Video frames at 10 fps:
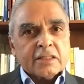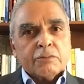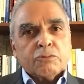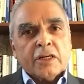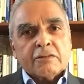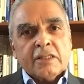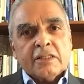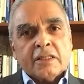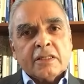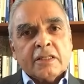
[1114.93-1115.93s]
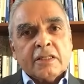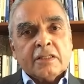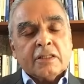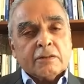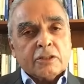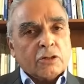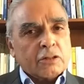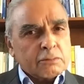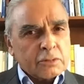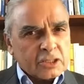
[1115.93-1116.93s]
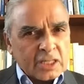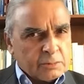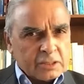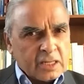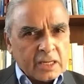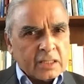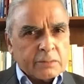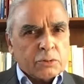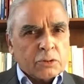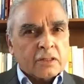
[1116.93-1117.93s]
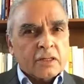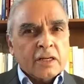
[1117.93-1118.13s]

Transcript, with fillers: somewhere recently, John Mearsheimer saying in the book,